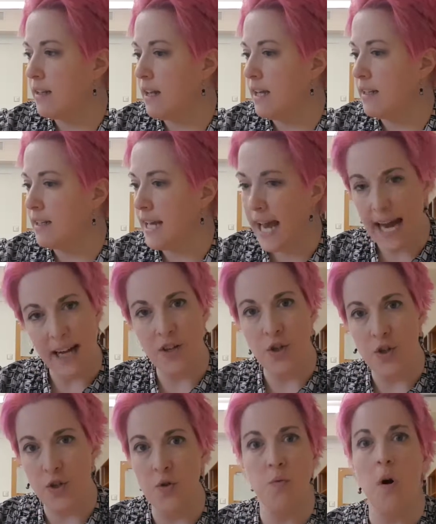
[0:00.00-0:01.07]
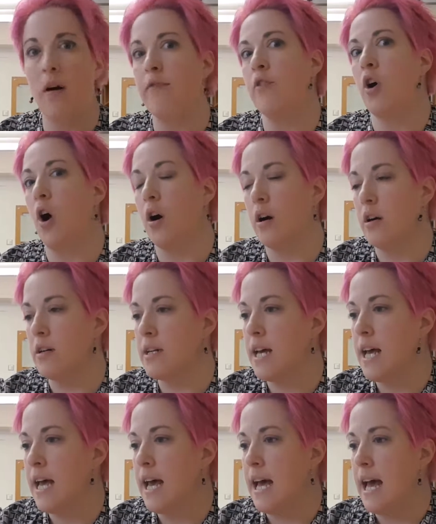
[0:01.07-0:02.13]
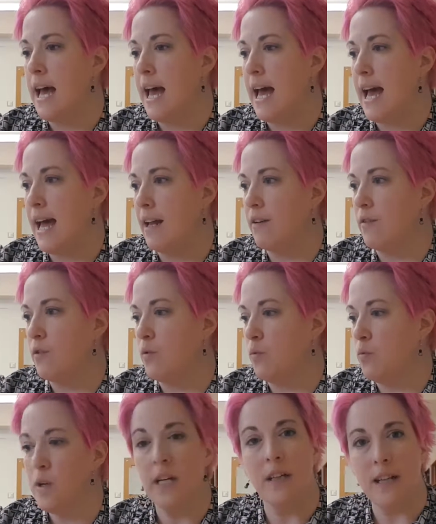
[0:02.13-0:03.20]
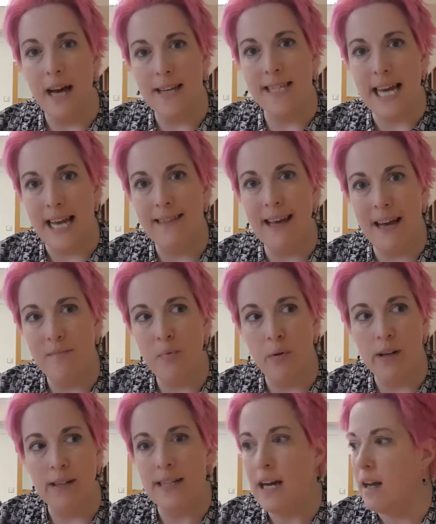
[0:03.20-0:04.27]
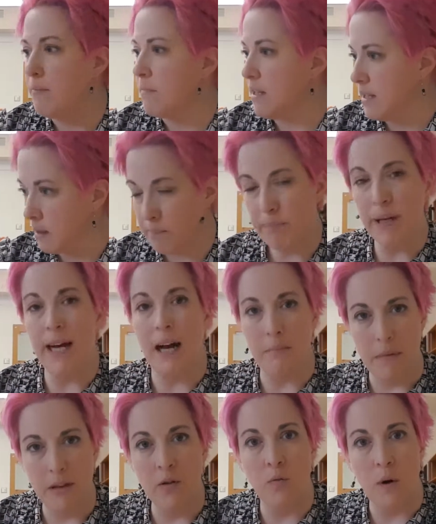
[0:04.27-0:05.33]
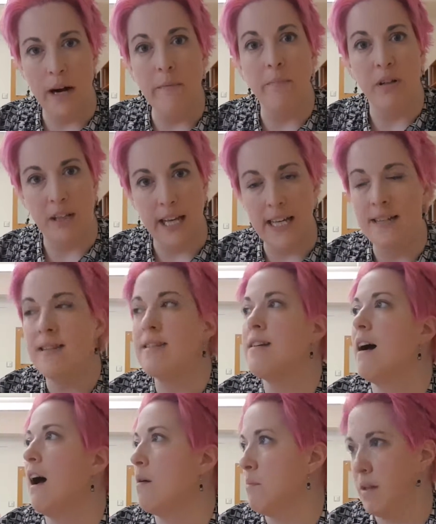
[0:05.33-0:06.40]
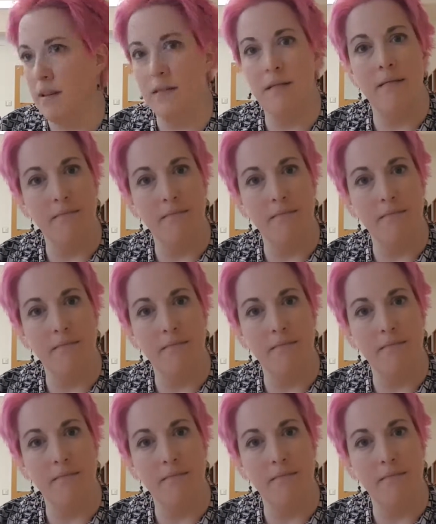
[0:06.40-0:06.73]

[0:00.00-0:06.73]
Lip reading: it catches you off guard, and you realize at that point in time, yep, I'm in the right place, I'm in,